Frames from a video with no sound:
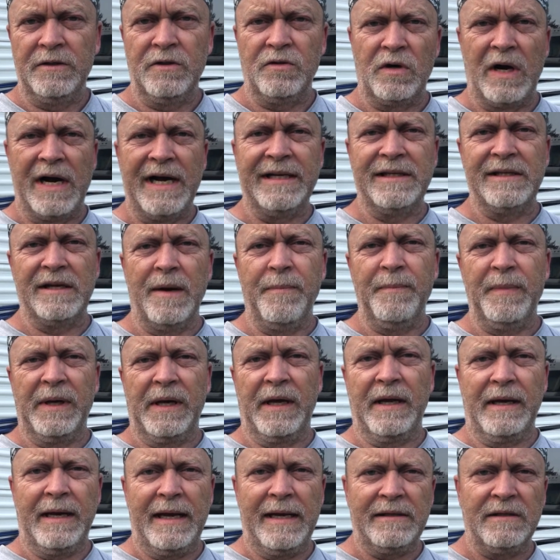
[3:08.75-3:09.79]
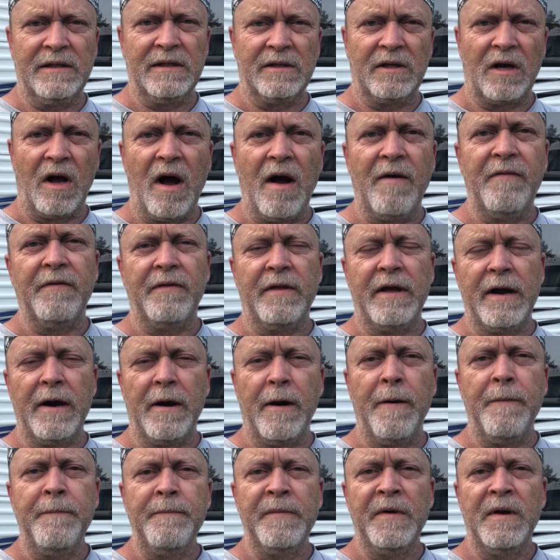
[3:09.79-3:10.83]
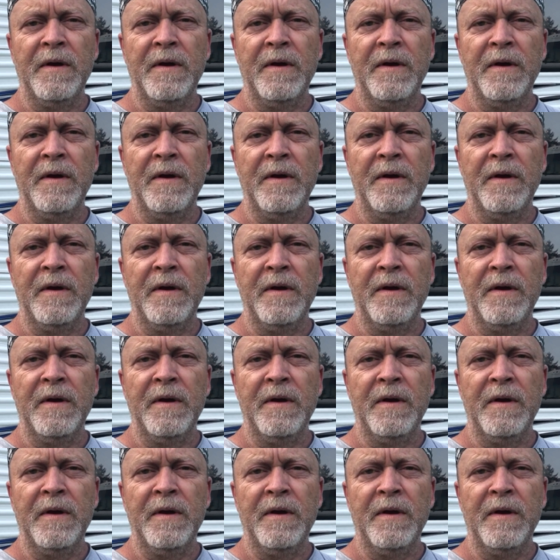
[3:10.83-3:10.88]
dries up and condenses off of there.